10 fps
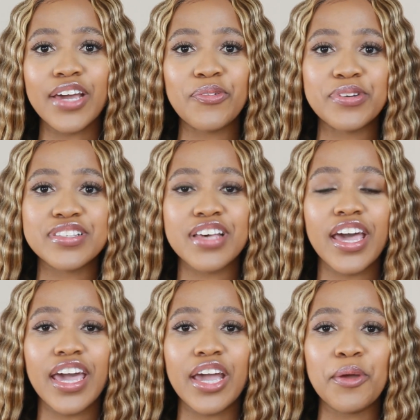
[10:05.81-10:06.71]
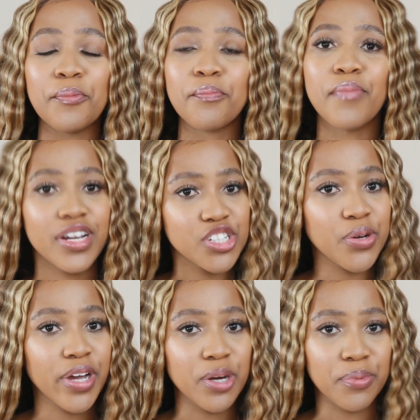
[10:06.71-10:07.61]
it was a much
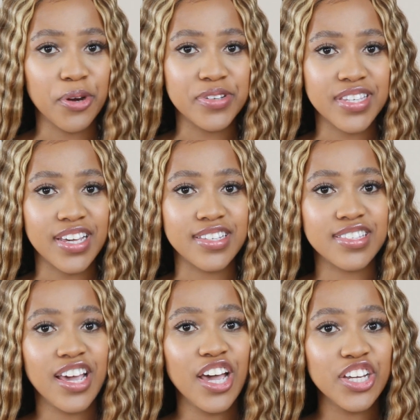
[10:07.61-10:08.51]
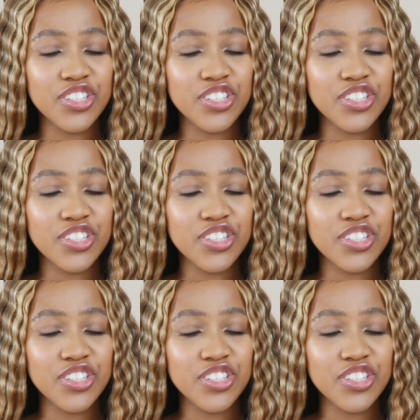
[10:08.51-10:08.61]
quicker process